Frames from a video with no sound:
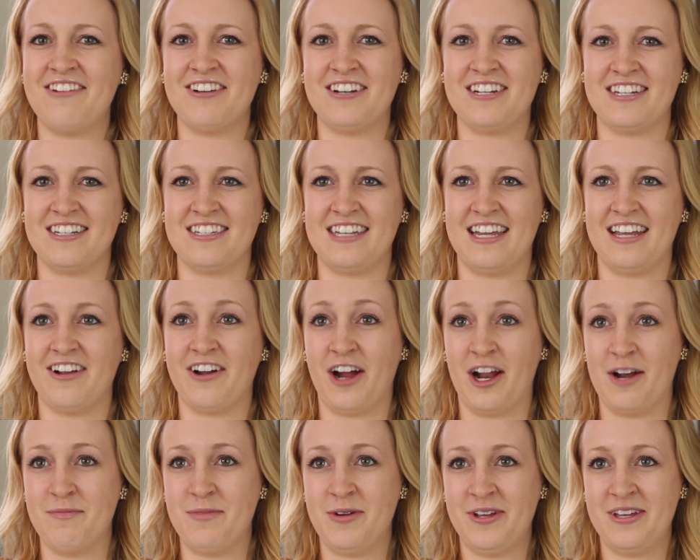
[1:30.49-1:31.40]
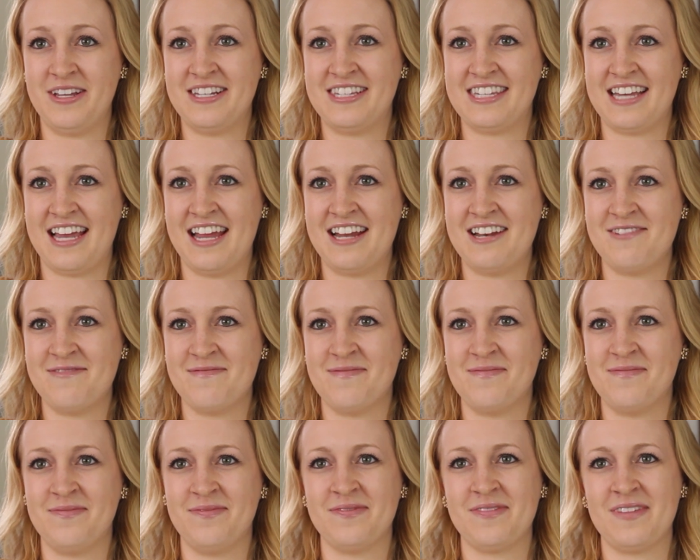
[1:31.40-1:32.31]
which is like caramel inside.
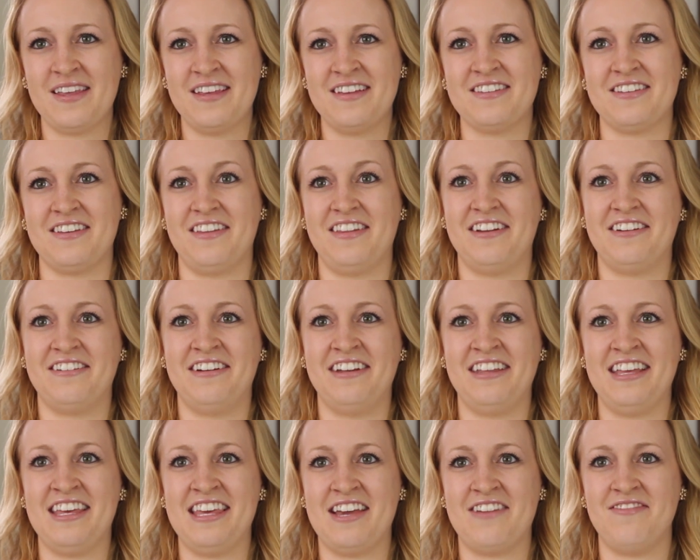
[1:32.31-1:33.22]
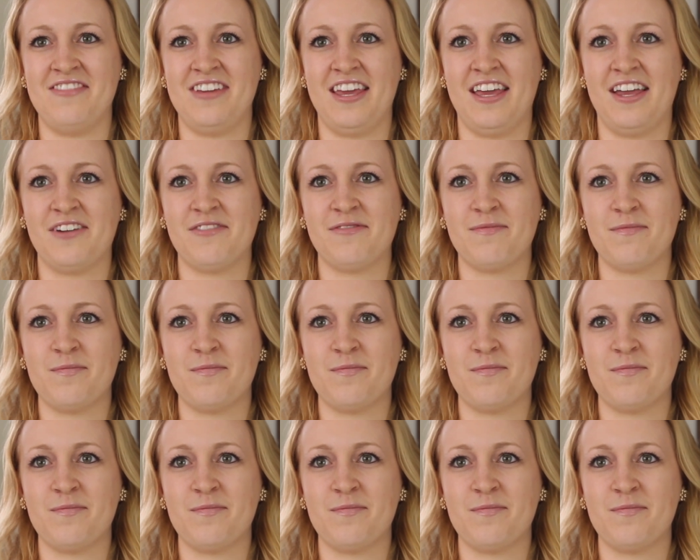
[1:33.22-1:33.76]
So they're really yummy.